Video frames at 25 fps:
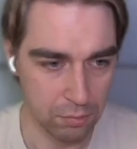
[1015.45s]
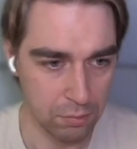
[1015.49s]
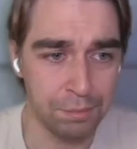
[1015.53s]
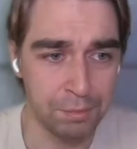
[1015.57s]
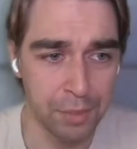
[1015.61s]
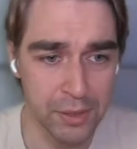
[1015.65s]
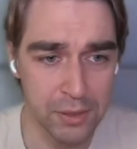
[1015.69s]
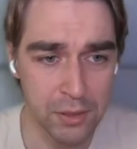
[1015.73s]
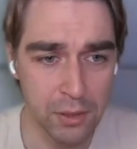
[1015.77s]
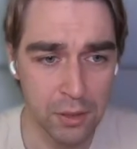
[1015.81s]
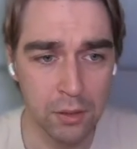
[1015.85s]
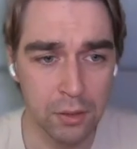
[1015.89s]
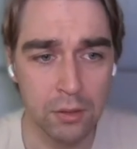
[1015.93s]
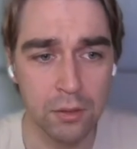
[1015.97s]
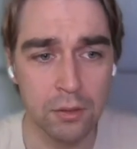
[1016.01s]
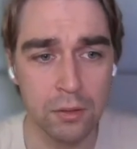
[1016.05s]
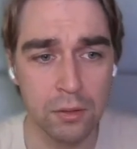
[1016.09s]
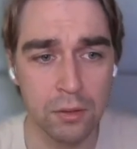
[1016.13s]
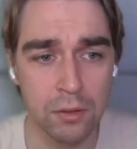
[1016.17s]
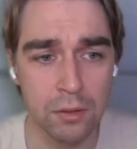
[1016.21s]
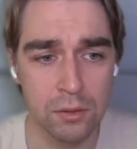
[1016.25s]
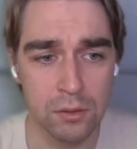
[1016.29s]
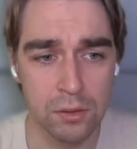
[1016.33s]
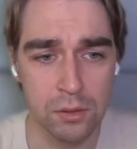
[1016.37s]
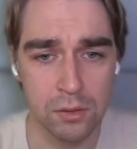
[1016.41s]
basically
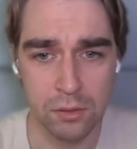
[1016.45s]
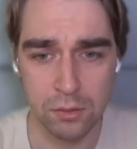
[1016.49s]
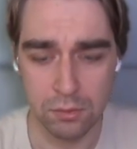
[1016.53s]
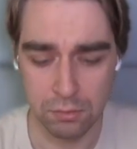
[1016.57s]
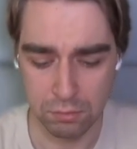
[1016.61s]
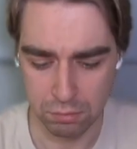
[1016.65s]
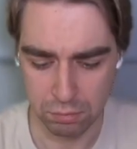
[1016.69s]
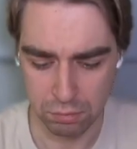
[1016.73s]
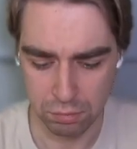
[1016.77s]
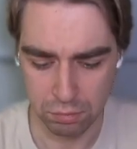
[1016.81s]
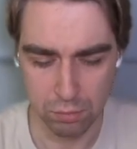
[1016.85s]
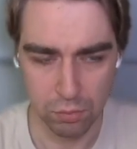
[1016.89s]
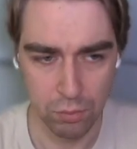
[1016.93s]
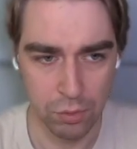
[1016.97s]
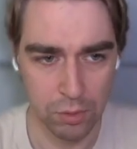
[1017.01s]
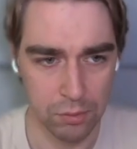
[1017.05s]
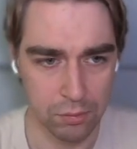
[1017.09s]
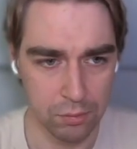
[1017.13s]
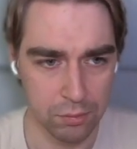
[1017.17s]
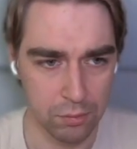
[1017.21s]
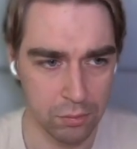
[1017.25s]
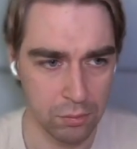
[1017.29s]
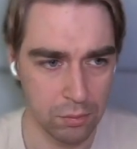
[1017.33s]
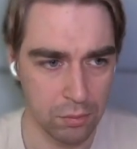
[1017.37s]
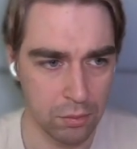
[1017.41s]
this is,
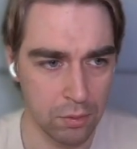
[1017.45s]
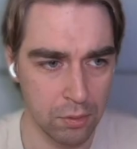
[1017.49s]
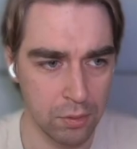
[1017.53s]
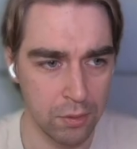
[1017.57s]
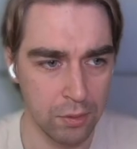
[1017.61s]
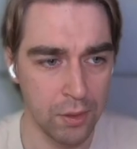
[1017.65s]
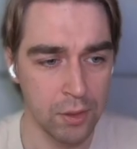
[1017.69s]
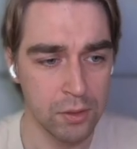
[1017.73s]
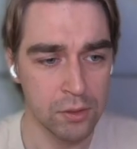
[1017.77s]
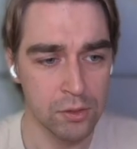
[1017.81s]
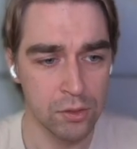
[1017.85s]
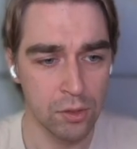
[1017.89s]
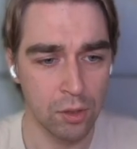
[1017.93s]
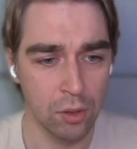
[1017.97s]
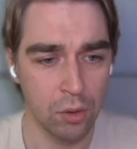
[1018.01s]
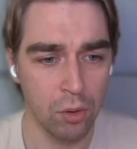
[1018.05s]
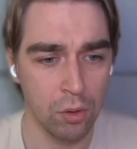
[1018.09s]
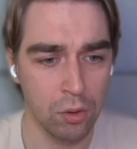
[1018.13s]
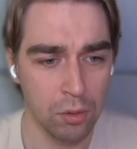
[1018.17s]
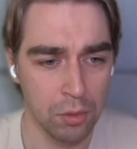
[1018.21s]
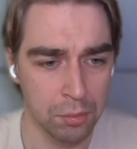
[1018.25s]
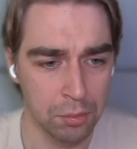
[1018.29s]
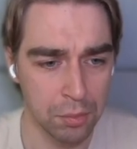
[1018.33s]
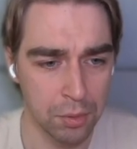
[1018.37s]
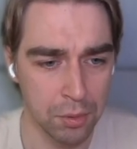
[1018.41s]
well, that's the
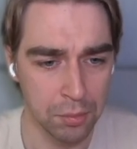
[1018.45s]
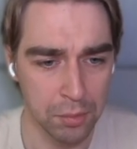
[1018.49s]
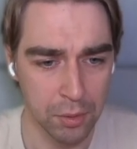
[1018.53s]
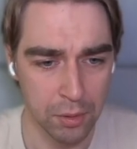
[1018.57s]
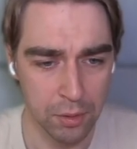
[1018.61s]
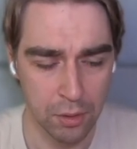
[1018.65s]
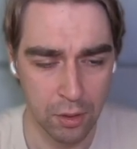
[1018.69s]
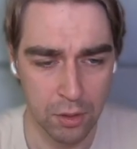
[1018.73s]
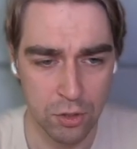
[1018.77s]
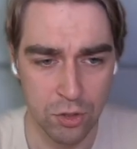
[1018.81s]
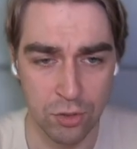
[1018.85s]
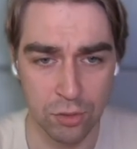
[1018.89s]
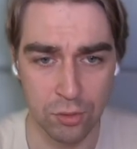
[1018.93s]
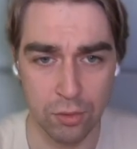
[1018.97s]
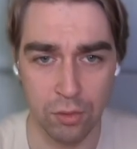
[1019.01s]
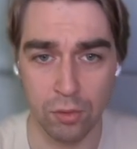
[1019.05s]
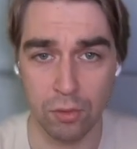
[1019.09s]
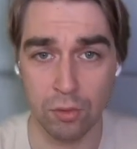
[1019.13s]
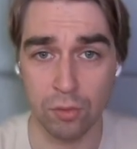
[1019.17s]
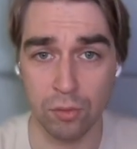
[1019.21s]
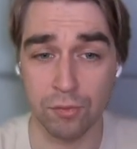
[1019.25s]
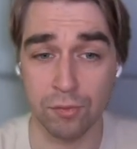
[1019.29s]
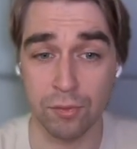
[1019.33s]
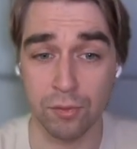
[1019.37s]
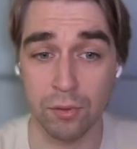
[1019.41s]
whole implementation
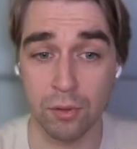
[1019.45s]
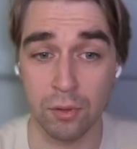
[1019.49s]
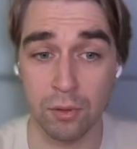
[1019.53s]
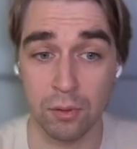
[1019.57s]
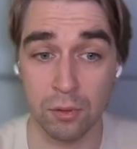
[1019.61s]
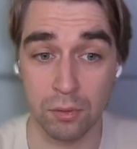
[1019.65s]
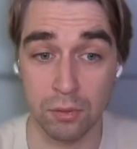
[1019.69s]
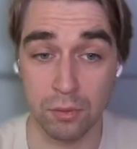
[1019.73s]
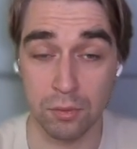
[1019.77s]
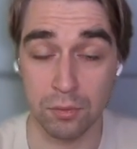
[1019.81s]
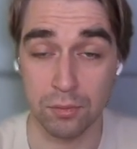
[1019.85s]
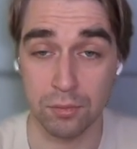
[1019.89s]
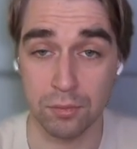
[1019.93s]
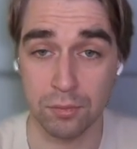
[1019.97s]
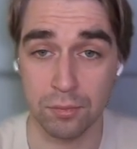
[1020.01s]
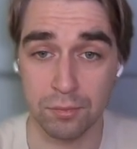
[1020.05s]
of the